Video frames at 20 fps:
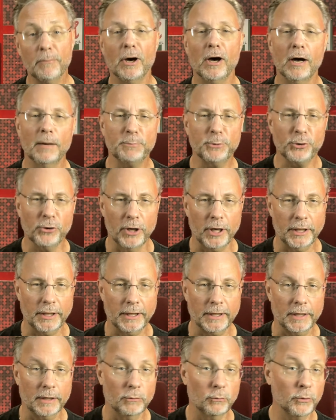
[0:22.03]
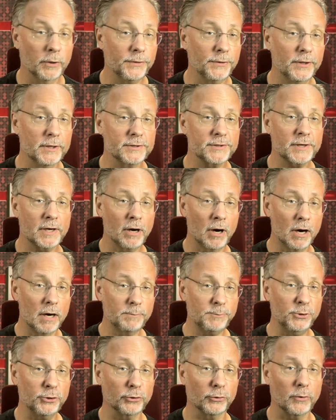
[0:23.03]
upgrading it with this
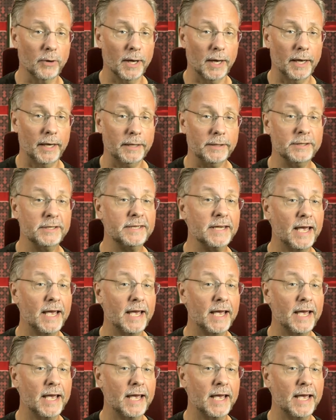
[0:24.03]
Carpuride